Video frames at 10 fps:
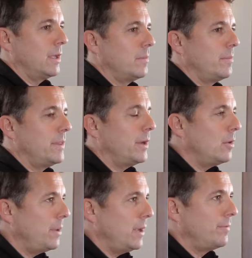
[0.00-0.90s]
give them
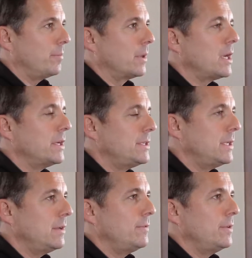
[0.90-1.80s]
therapy, from
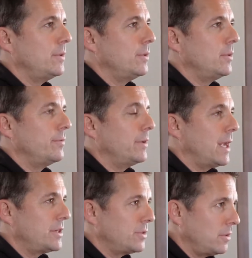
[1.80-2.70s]
cognitive to
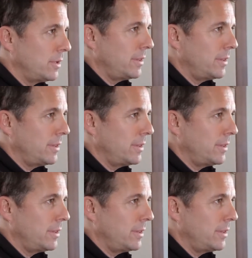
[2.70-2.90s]
financial